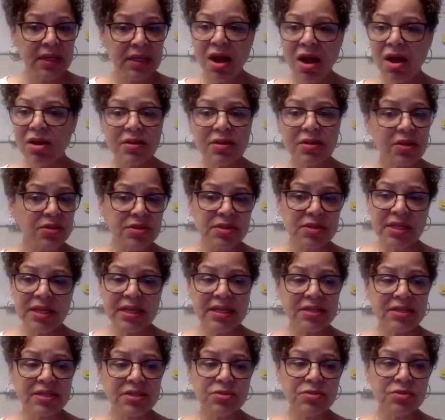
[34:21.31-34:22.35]
All of those
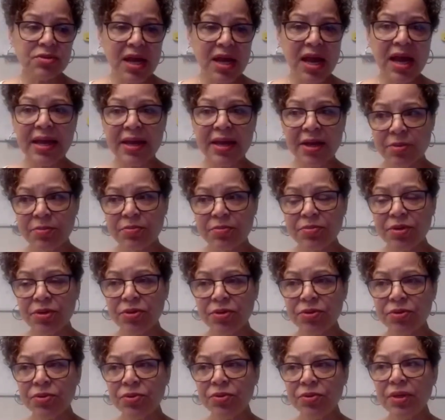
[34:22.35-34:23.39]
things do not help
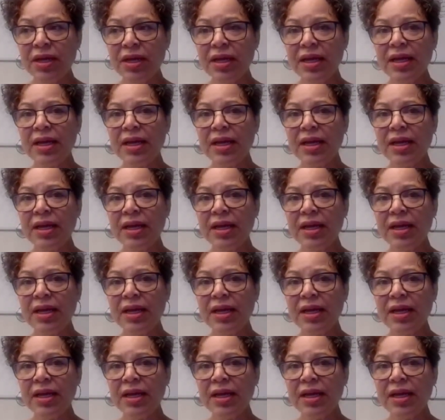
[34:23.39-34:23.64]
you